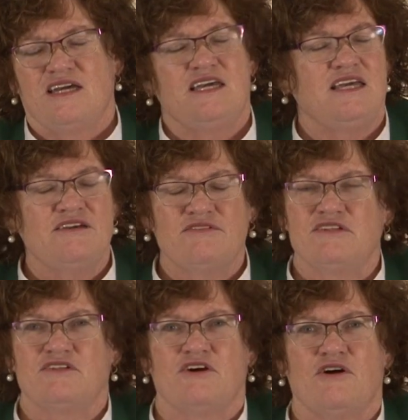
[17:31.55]

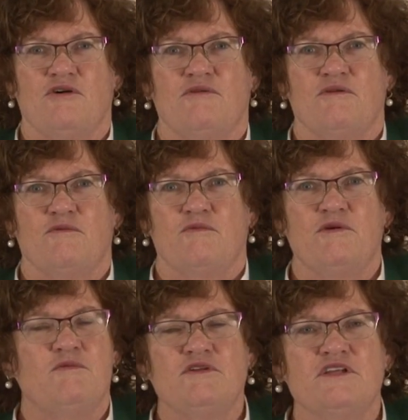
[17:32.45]
even though we
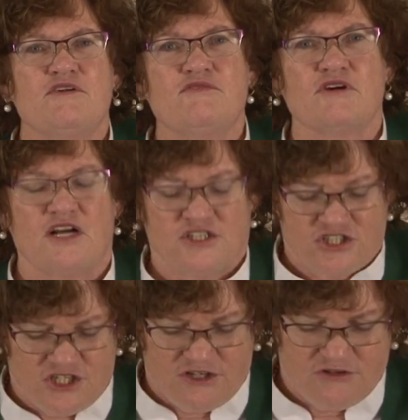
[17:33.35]
will never
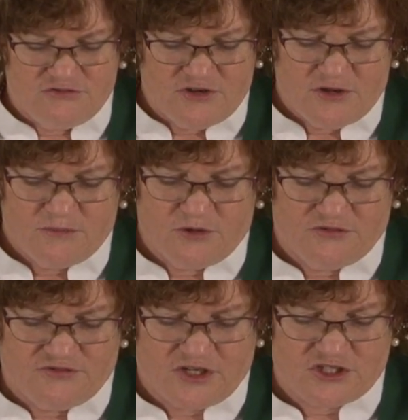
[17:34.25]
achieve
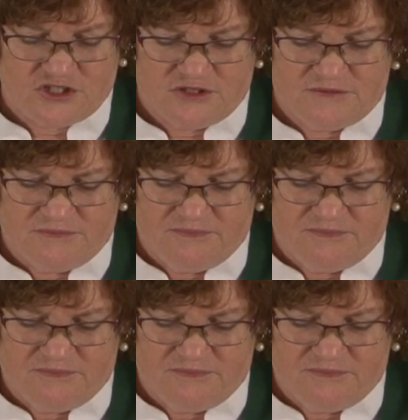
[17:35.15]
perfection.